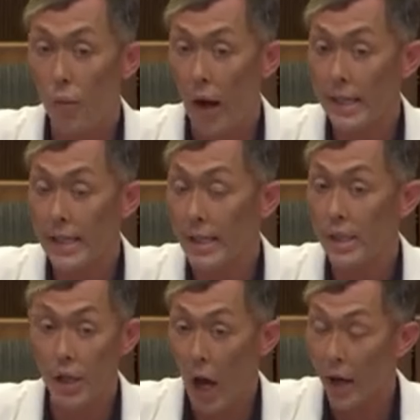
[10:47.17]
Randy
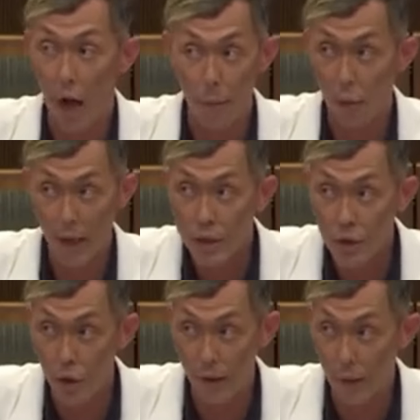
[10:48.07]
is not
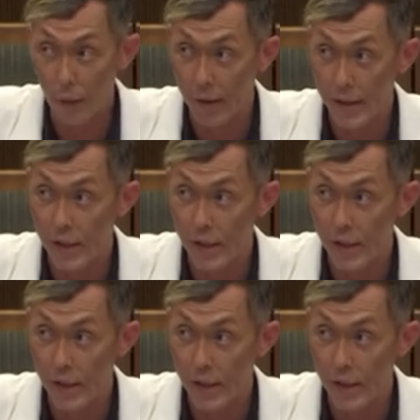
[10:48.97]
operational in the business.